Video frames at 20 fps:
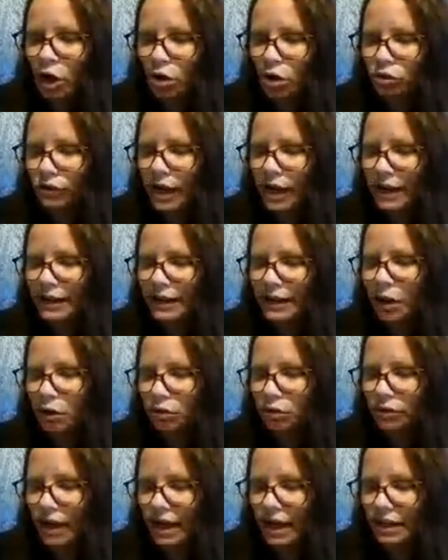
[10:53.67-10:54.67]
Code
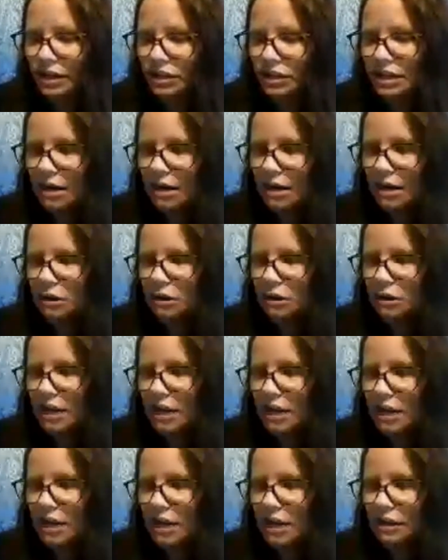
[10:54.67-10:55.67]
red, shouted the
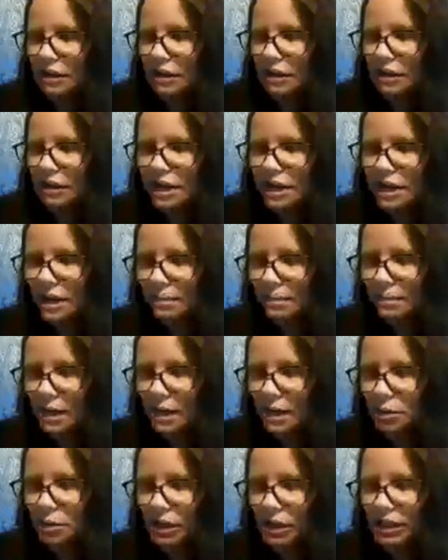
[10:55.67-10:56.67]
watch commander beside
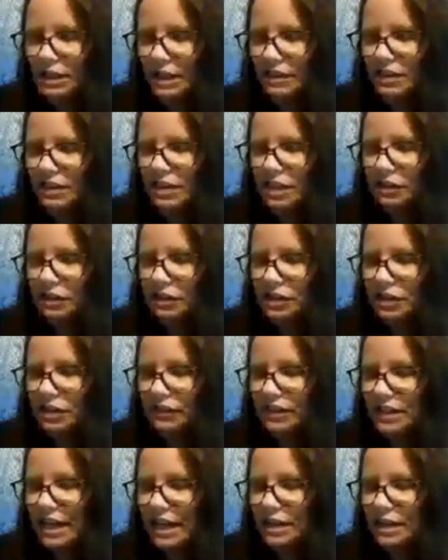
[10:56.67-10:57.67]
Bud Norris at the
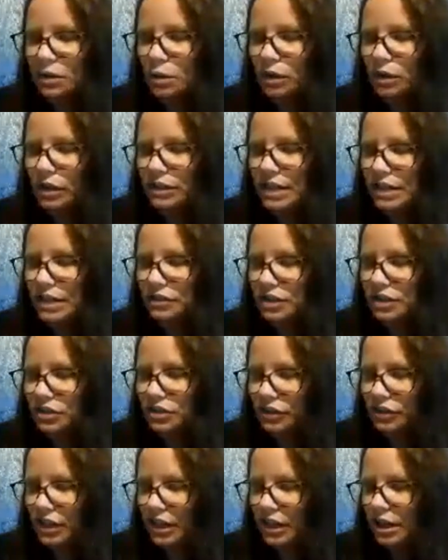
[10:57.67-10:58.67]
Secret Service headquarters at
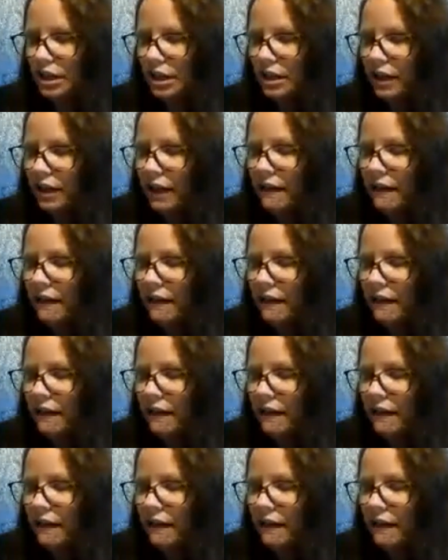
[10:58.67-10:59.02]
Treasury.